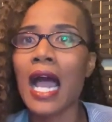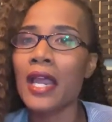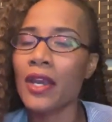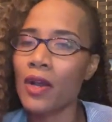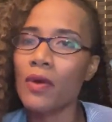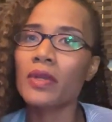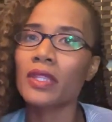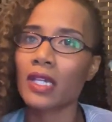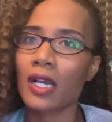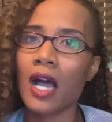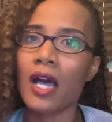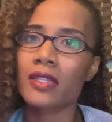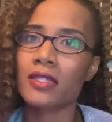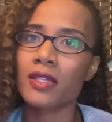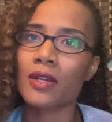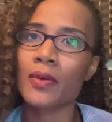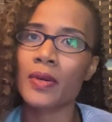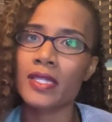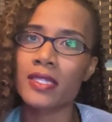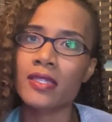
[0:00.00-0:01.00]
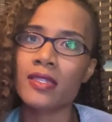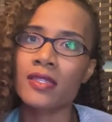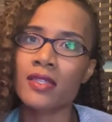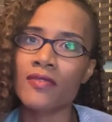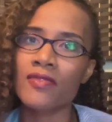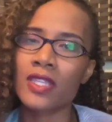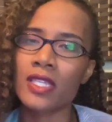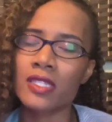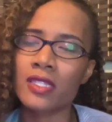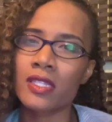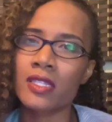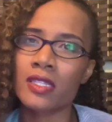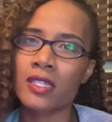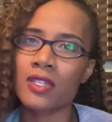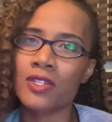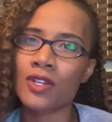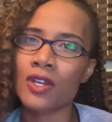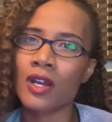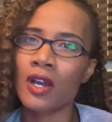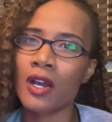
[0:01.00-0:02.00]
I know what the consequences of this
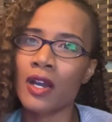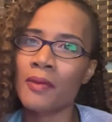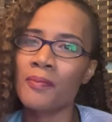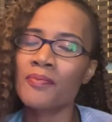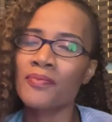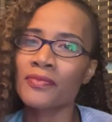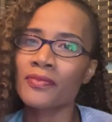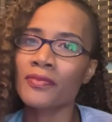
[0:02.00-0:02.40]
decision are.